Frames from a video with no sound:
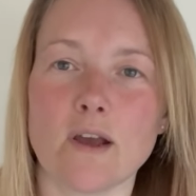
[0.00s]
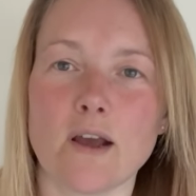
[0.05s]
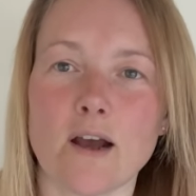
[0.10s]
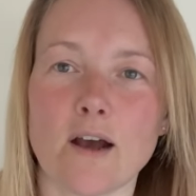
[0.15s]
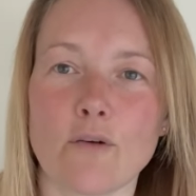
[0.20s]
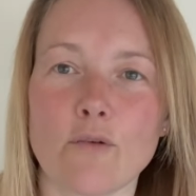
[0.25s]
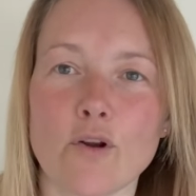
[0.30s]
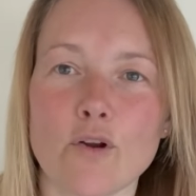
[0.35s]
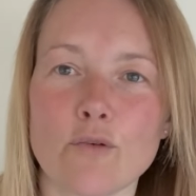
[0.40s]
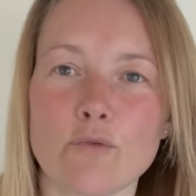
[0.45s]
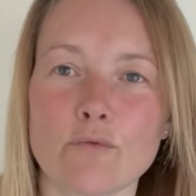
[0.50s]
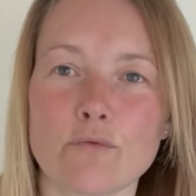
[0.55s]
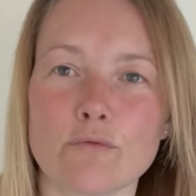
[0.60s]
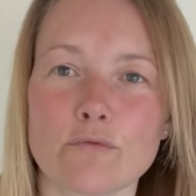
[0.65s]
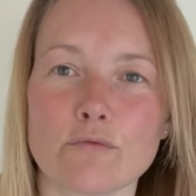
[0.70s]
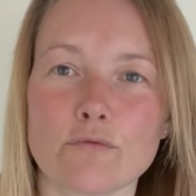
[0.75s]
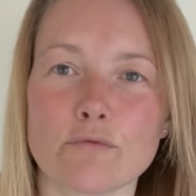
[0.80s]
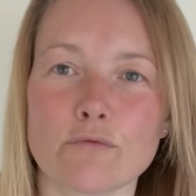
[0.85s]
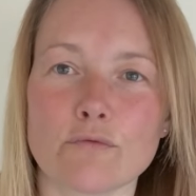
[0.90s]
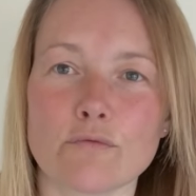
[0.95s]
our
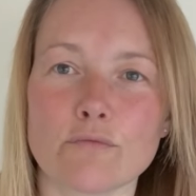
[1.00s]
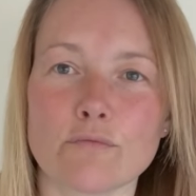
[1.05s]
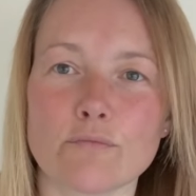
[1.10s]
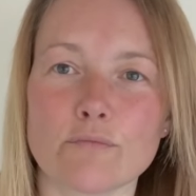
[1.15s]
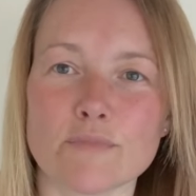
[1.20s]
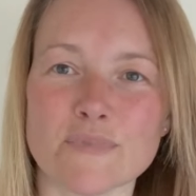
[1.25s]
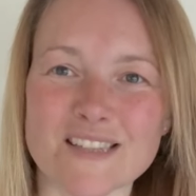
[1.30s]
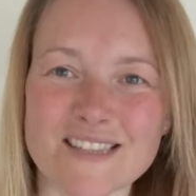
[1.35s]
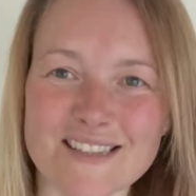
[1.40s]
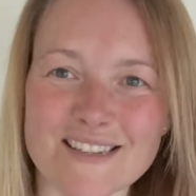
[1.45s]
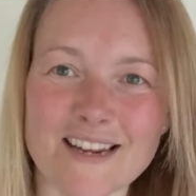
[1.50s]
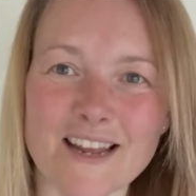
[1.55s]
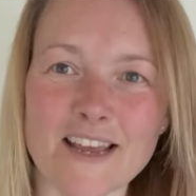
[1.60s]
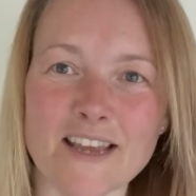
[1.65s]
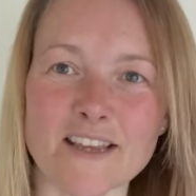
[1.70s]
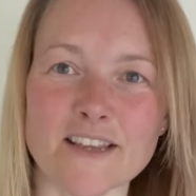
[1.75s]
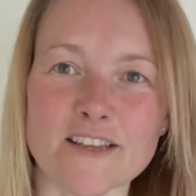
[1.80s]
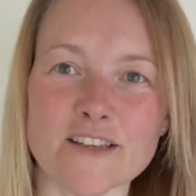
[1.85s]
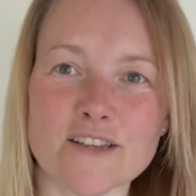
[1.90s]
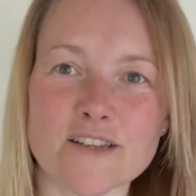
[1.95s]
own
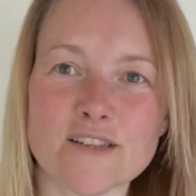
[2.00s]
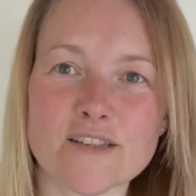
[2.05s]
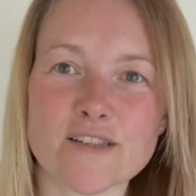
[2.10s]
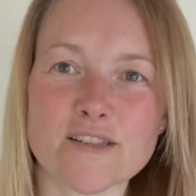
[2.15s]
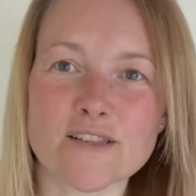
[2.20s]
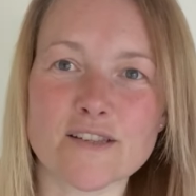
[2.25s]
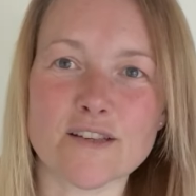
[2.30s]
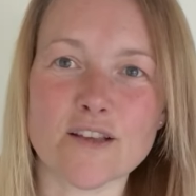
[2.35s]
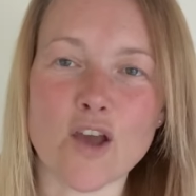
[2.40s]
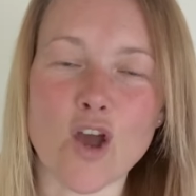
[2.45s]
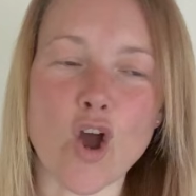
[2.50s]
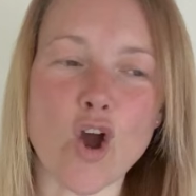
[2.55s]
mistakes,